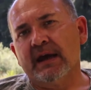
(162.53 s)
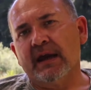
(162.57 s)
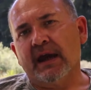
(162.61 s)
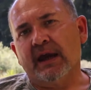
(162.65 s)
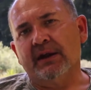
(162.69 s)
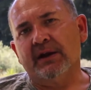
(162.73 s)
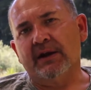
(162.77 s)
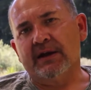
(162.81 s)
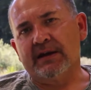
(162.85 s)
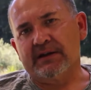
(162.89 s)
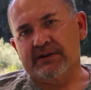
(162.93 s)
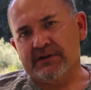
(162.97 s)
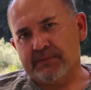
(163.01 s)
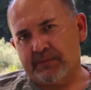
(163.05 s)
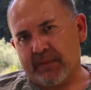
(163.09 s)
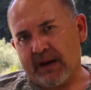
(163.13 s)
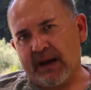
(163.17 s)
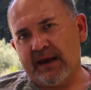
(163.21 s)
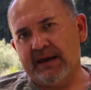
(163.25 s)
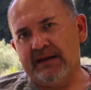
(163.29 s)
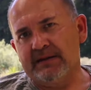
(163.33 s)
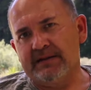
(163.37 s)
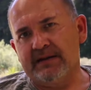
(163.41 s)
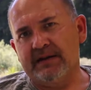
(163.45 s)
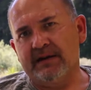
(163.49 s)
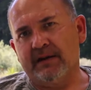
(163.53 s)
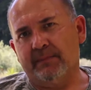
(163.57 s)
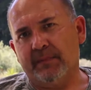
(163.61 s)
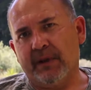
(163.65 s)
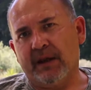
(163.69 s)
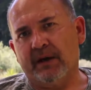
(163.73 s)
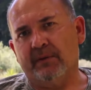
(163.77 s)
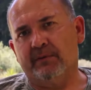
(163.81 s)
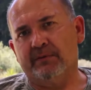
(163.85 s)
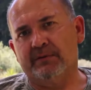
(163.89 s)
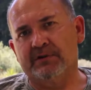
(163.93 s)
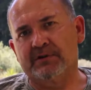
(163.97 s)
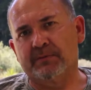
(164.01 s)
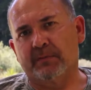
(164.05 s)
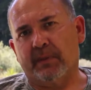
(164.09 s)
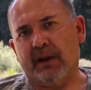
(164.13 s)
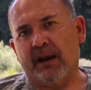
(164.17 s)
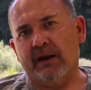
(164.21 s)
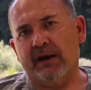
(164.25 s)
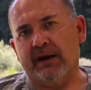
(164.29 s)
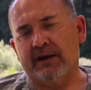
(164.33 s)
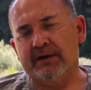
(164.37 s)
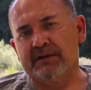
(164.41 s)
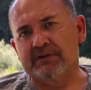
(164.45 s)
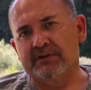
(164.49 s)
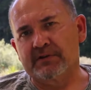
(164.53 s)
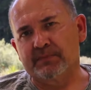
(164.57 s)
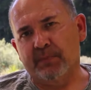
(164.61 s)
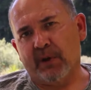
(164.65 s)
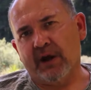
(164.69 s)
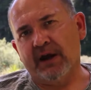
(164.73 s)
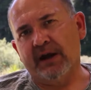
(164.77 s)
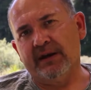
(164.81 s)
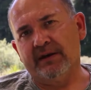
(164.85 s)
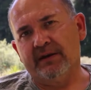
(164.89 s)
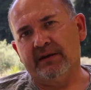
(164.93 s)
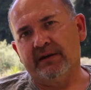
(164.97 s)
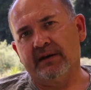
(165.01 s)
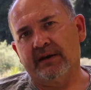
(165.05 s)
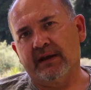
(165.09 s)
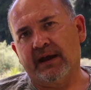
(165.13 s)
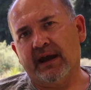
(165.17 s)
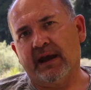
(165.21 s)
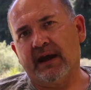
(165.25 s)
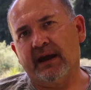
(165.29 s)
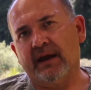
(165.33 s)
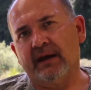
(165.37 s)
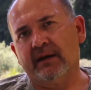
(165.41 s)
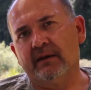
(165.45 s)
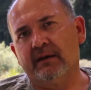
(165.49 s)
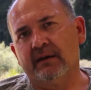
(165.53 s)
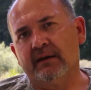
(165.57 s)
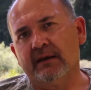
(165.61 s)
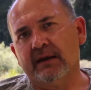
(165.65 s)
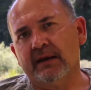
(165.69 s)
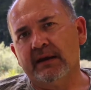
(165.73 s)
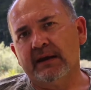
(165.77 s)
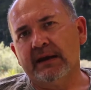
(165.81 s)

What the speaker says: and I explained to him how it was sprayed in a gale,